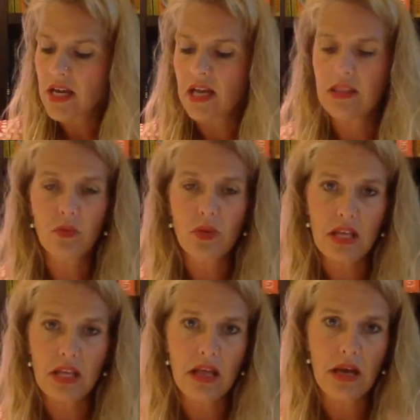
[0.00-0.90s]
and then when
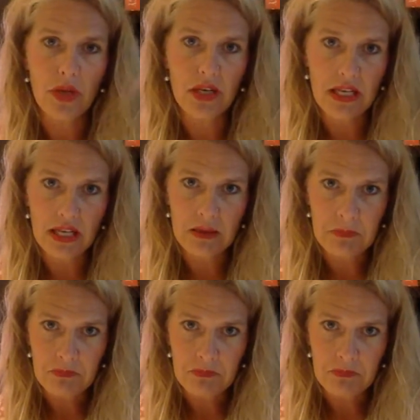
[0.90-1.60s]
Eli Whitney